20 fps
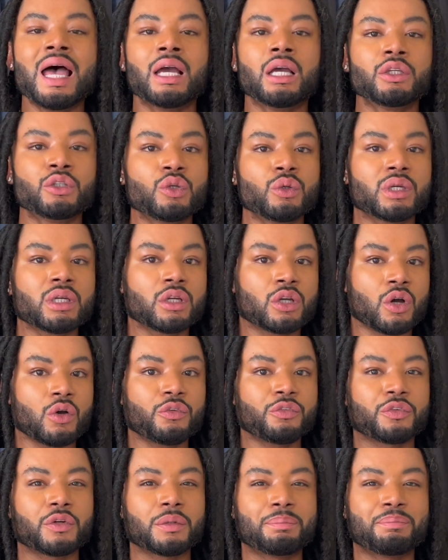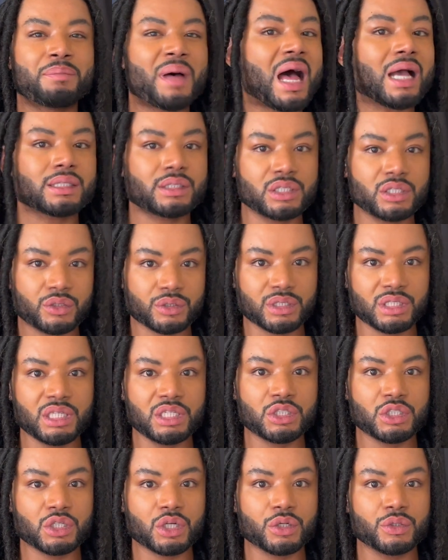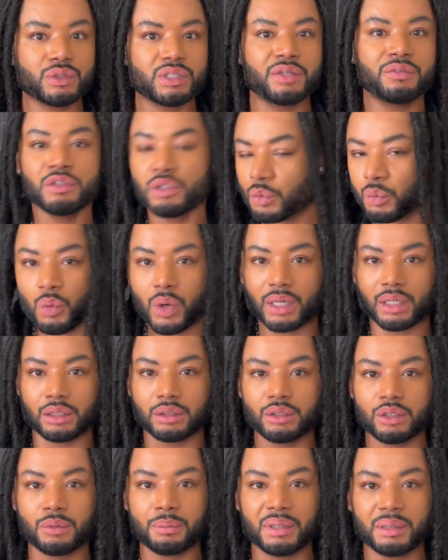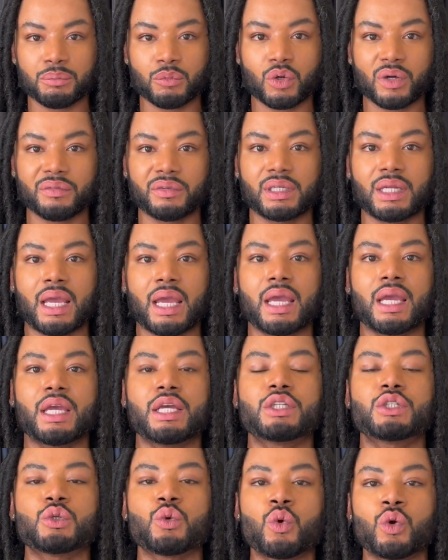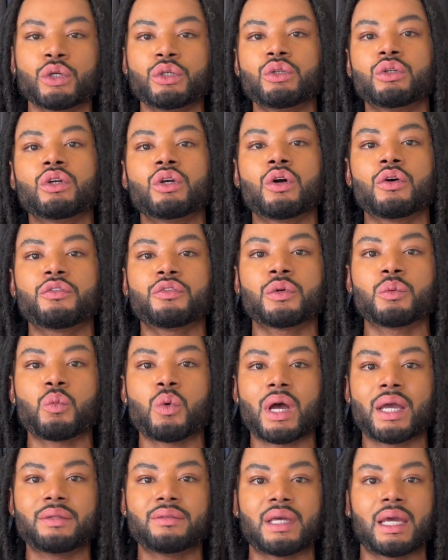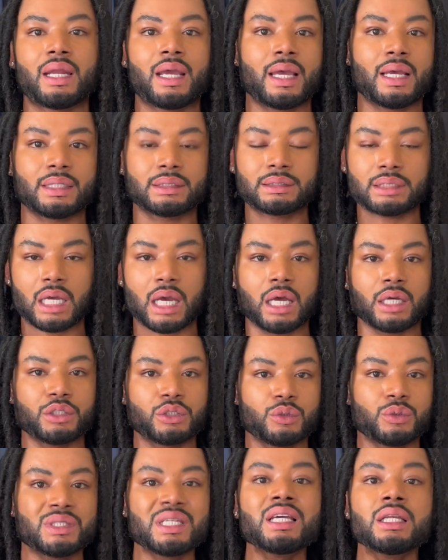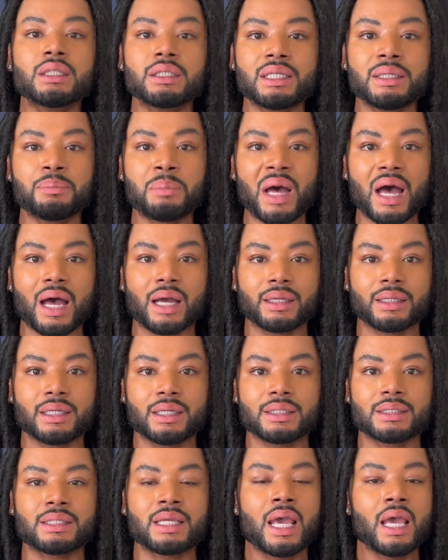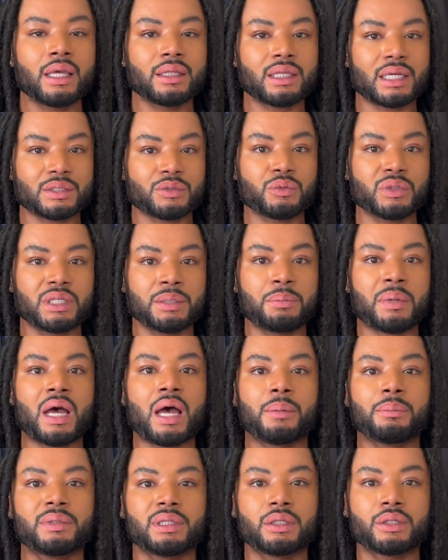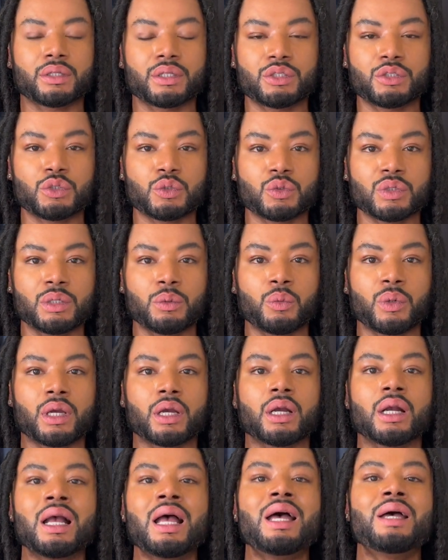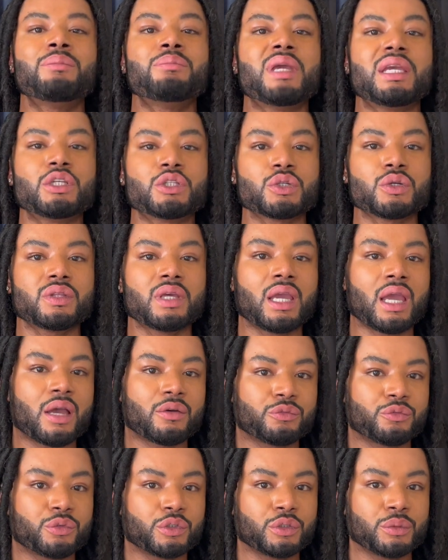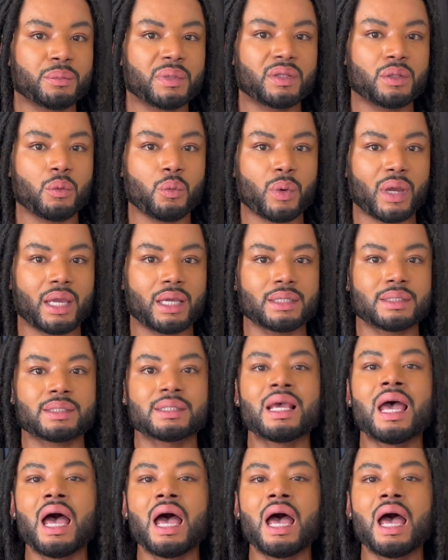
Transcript: You could go for boxier t-shirts if you want a little bit more of an edge, or you can go for one that has utility pockets. That's really popular in streetwear. Make sure they have room in the waist.